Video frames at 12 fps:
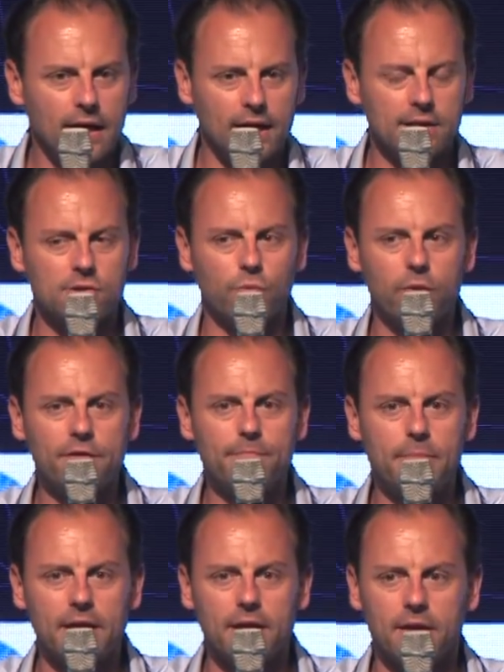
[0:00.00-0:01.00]
So we've
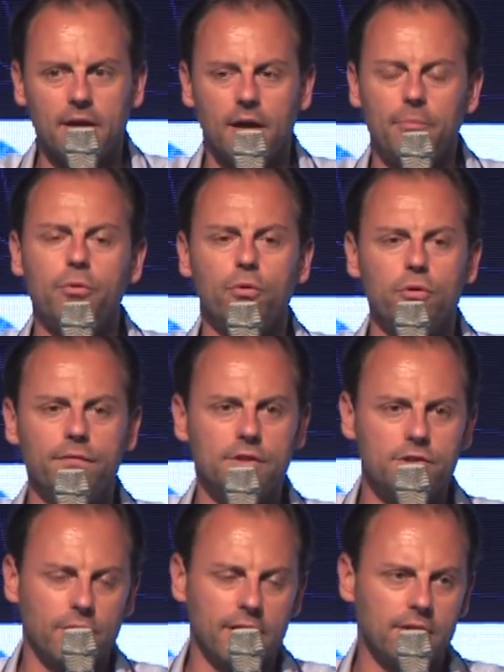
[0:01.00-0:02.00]
been approved to
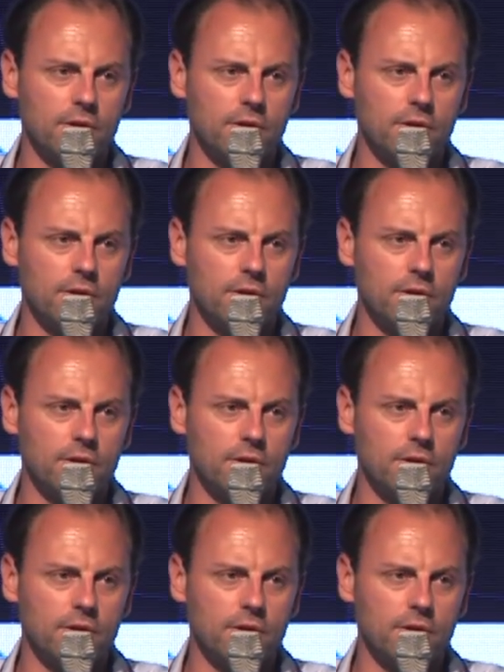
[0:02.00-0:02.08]
trade